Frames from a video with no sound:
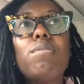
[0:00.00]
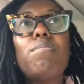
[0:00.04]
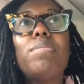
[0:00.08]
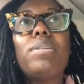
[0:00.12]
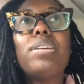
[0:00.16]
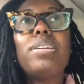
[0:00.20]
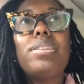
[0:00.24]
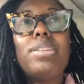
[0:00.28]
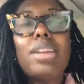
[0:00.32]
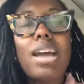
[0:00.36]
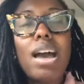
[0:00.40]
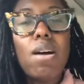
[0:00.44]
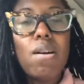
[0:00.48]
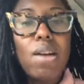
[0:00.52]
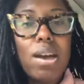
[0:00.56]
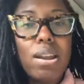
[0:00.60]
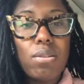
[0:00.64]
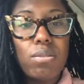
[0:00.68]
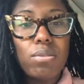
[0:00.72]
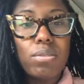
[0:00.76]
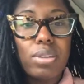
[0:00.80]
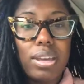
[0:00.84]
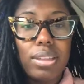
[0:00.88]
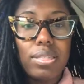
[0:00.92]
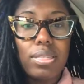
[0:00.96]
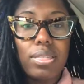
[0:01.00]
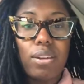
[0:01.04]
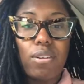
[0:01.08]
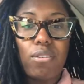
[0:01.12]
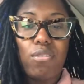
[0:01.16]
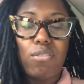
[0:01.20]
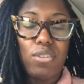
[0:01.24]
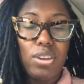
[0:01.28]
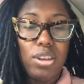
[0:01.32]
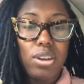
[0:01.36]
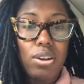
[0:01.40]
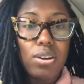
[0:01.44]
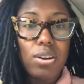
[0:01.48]
But now I don't get the
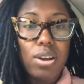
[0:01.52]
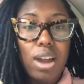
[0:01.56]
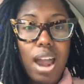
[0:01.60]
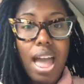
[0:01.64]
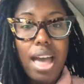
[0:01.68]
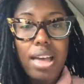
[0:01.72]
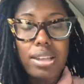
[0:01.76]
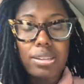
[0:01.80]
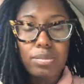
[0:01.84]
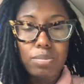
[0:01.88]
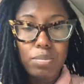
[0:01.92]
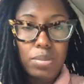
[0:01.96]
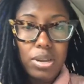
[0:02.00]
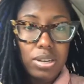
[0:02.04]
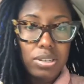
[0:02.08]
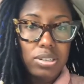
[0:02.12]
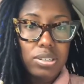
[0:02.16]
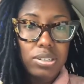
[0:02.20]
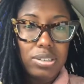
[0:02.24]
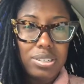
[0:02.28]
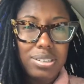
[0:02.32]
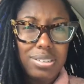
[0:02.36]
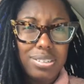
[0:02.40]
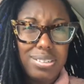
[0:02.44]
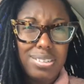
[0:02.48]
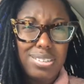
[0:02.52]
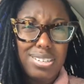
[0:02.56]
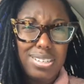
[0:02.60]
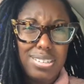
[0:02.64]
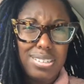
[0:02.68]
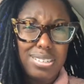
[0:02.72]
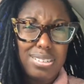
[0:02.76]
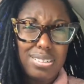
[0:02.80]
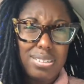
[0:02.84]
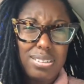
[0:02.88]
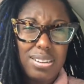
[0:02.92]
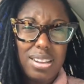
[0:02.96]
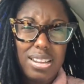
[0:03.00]
fear as much. It's
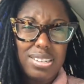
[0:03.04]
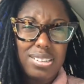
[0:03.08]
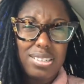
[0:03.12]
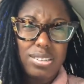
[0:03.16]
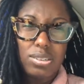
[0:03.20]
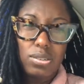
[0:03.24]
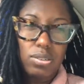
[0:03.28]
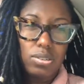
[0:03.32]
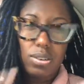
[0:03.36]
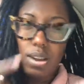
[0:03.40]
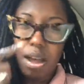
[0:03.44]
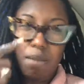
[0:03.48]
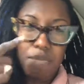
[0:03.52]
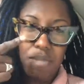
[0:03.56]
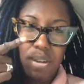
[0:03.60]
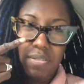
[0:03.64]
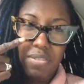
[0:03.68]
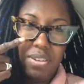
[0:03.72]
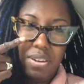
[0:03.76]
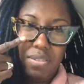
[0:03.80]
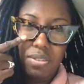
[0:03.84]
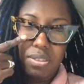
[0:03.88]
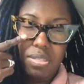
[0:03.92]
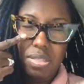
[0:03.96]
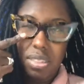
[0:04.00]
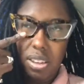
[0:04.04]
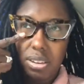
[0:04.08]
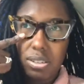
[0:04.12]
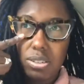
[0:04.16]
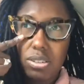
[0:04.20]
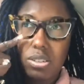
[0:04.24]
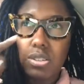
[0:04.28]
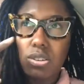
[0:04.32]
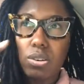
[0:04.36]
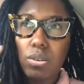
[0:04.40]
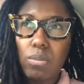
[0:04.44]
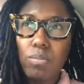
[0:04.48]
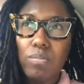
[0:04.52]
just not my favorite thing
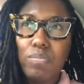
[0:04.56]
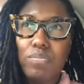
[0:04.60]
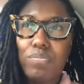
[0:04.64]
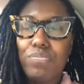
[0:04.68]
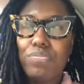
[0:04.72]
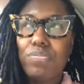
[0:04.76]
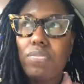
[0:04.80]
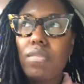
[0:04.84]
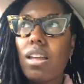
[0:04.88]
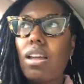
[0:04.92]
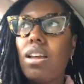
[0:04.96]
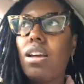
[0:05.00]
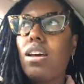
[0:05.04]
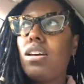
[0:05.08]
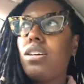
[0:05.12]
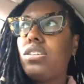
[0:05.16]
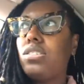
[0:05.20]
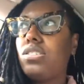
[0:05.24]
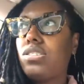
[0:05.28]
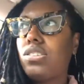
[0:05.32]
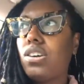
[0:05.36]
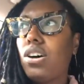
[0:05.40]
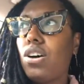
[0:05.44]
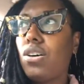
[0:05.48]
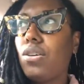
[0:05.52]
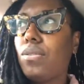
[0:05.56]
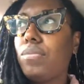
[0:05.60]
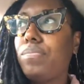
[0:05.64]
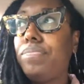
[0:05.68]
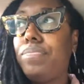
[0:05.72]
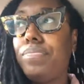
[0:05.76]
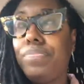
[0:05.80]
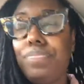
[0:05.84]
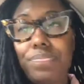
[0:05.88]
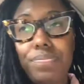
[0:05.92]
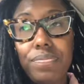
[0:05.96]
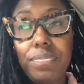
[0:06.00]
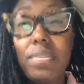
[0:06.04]
to do. So
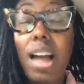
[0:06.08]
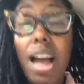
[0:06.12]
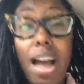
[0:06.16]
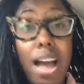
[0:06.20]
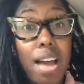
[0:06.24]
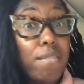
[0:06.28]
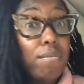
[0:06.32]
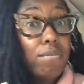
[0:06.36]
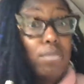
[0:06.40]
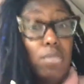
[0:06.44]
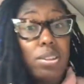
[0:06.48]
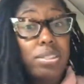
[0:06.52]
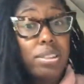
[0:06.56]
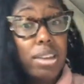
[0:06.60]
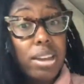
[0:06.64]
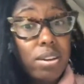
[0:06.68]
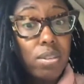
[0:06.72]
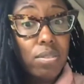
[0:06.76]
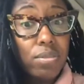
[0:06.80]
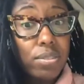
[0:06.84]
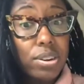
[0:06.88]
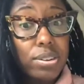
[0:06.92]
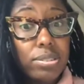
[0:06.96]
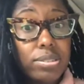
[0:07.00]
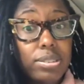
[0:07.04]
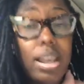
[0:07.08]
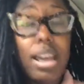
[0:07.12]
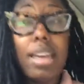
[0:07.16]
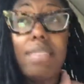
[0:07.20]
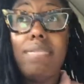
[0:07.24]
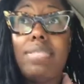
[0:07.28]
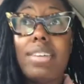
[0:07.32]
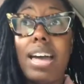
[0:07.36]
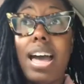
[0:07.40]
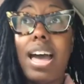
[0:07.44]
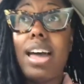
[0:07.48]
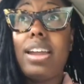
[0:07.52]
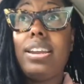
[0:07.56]
I avoid layovers,
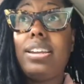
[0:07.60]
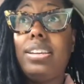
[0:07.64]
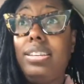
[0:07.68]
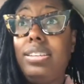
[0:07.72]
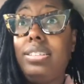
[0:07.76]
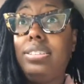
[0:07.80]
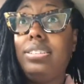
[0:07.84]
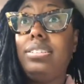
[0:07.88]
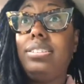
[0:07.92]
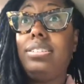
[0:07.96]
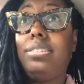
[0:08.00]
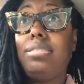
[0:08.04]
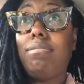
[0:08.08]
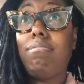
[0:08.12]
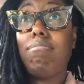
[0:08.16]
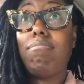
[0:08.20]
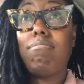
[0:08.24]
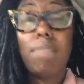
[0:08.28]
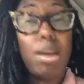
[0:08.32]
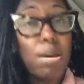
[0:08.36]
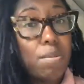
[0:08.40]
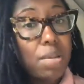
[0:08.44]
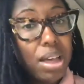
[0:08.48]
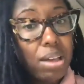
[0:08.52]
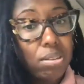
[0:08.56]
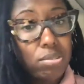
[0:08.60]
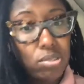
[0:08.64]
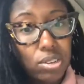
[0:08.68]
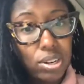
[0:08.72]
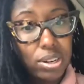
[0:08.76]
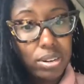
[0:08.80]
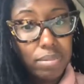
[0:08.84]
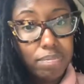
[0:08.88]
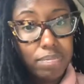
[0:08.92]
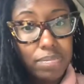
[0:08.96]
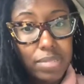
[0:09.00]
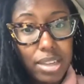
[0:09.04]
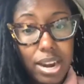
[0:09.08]
and that is a
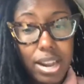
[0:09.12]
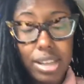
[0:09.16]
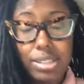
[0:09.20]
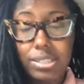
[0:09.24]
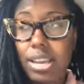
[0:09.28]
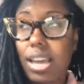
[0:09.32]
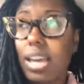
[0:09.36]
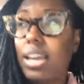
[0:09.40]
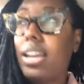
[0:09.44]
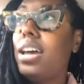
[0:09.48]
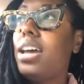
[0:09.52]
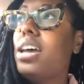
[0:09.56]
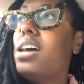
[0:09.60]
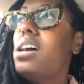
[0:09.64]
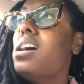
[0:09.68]
boundary that I set.